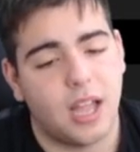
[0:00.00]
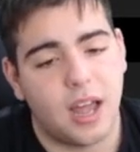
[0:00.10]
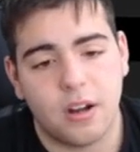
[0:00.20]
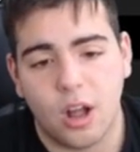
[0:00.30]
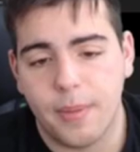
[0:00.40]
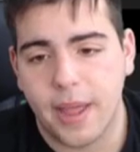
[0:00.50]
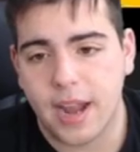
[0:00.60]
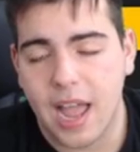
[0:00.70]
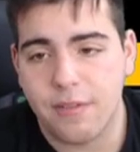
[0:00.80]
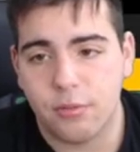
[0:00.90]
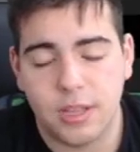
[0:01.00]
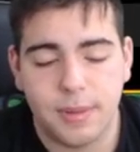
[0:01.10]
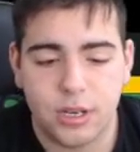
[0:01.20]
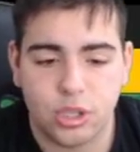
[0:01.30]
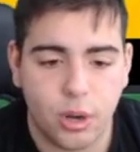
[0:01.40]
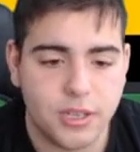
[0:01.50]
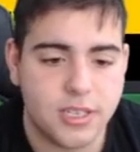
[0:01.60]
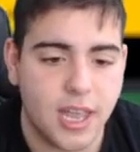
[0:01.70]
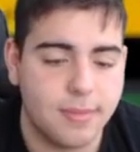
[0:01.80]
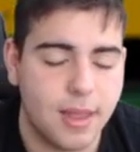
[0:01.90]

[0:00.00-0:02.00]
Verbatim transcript: I don't know, man. I haven't really been enjoying this game.